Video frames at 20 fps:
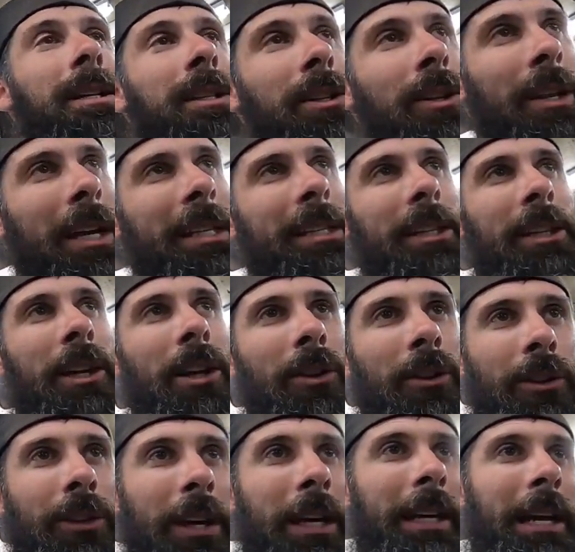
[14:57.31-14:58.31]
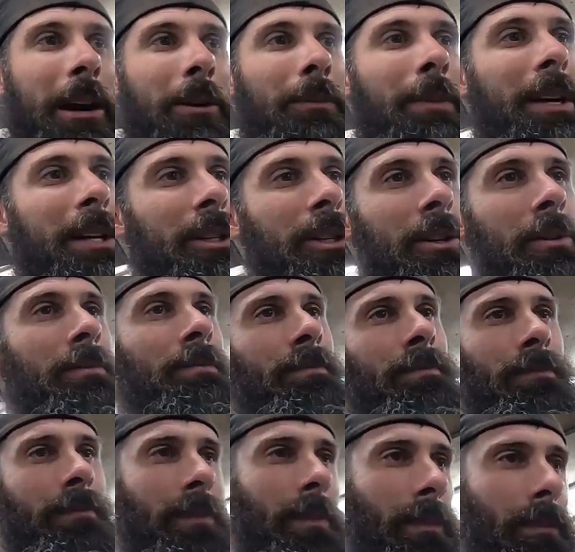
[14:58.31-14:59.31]
So that's another thing I'll mention
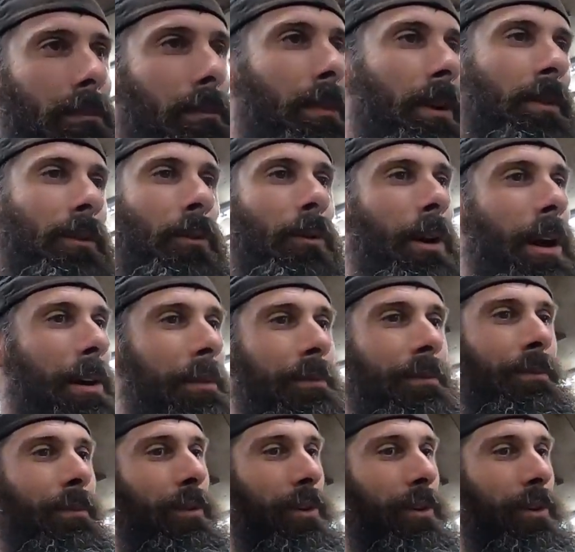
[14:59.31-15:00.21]
before I